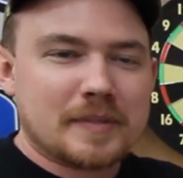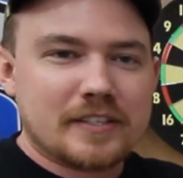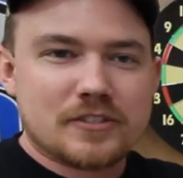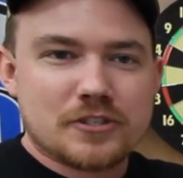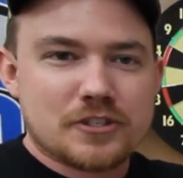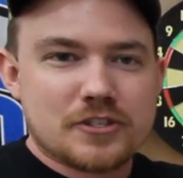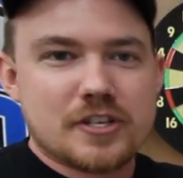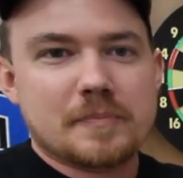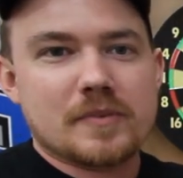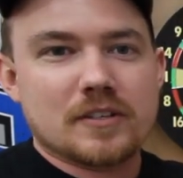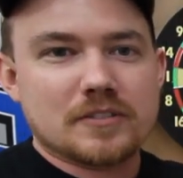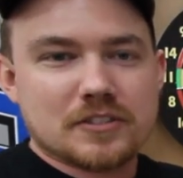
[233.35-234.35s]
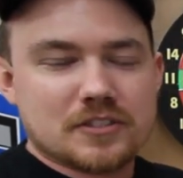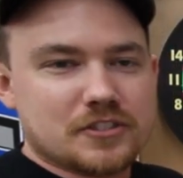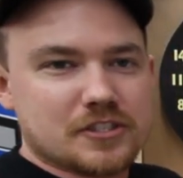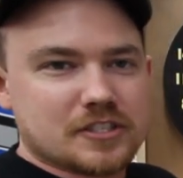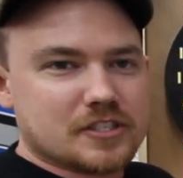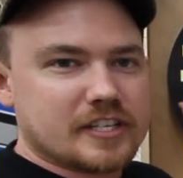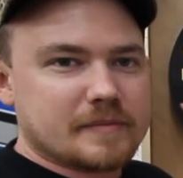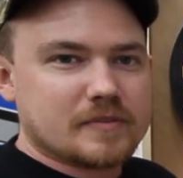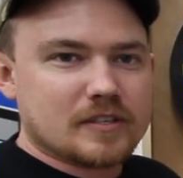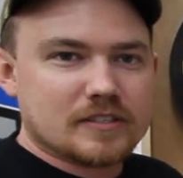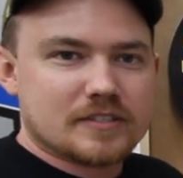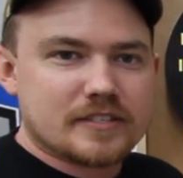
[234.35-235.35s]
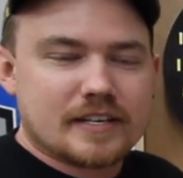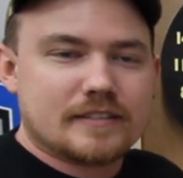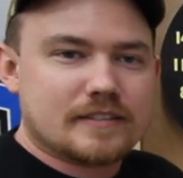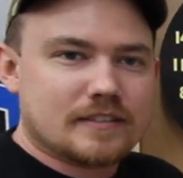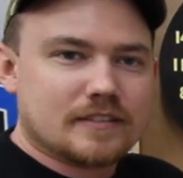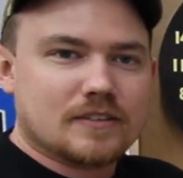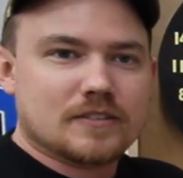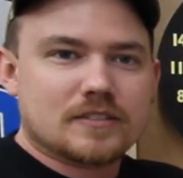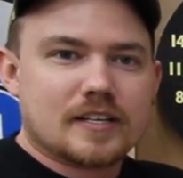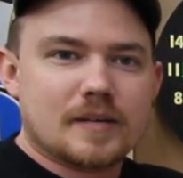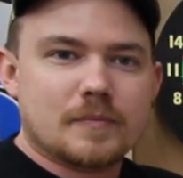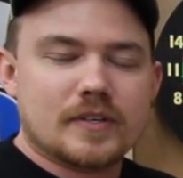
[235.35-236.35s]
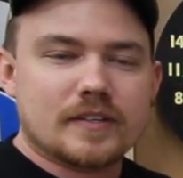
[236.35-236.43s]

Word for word: But these are just cheap darts. This is just a cheap dart set that the darts came